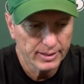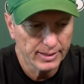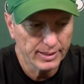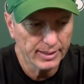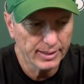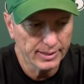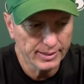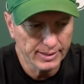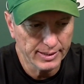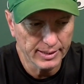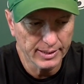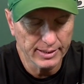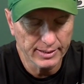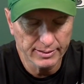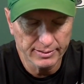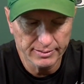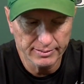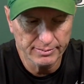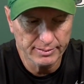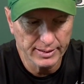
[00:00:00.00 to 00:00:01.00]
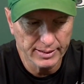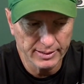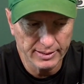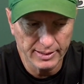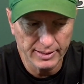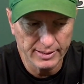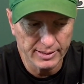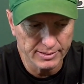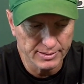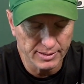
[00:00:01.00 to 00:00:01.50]
and
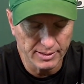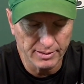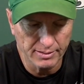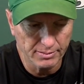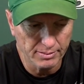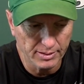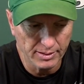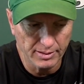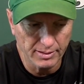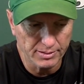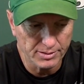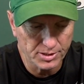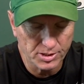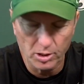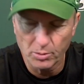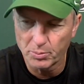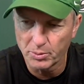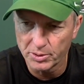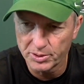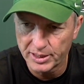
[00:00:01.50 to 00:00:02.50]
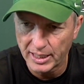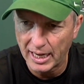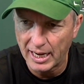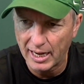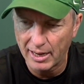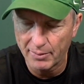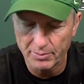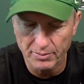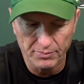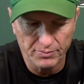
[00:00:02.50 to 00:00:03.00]
he does a super
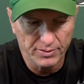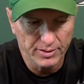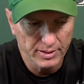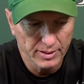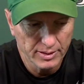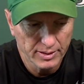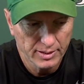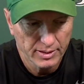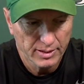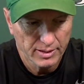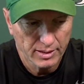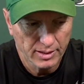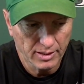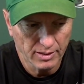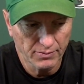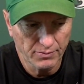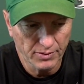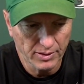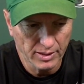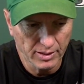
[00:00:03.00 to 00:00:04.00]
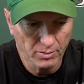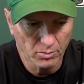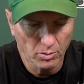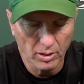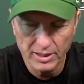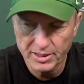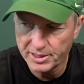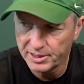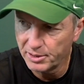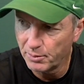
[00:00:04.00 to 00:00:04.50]
job of
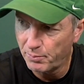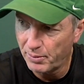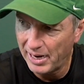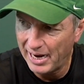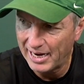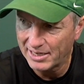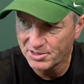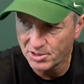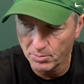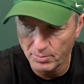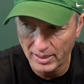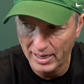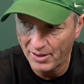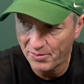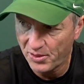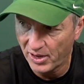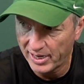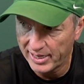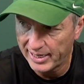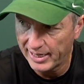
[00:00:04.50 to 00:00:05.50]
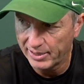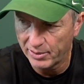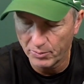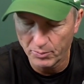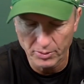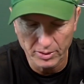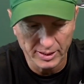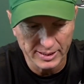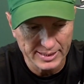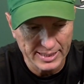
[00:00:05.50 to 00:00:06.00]
rushing the passer, but I thought he had a
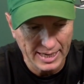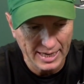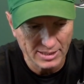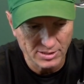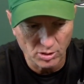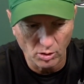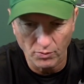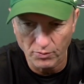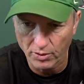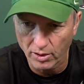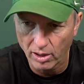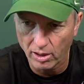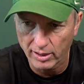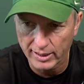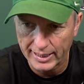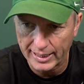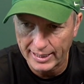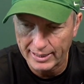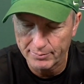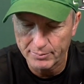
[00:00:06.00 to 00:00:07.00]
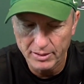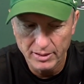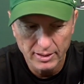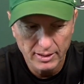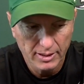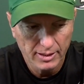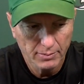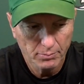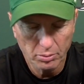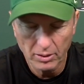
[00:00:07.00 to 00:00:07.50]
really nice overall game.
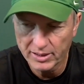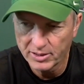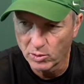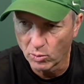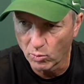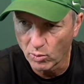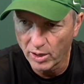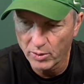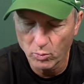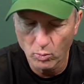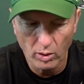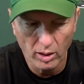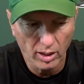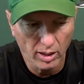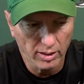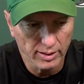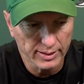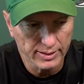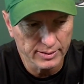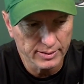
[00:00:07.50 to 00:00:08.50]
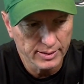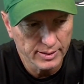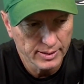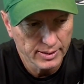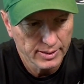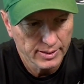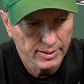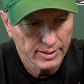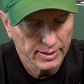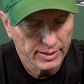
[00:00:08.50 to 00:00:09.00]
Played the run well. He,
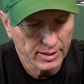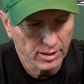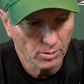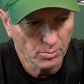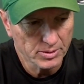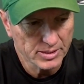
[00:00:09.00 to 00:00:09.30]
you know,